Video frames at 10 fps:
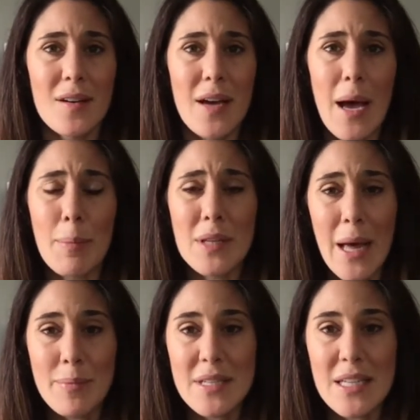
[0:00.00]

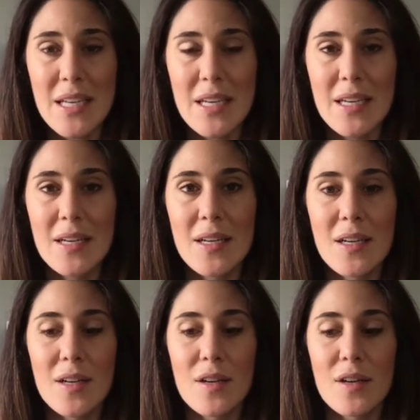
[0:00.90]
epilepsy,
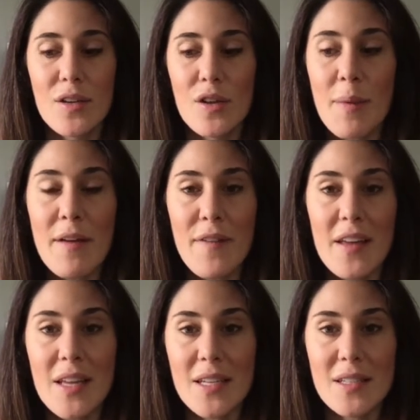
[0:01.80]
you may find
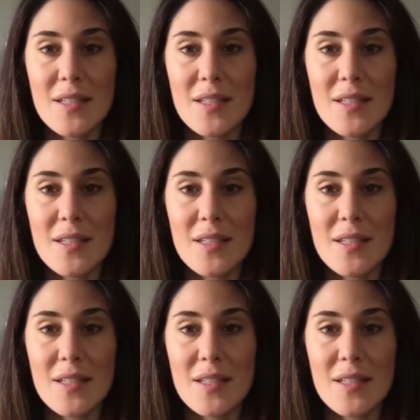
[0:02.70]
that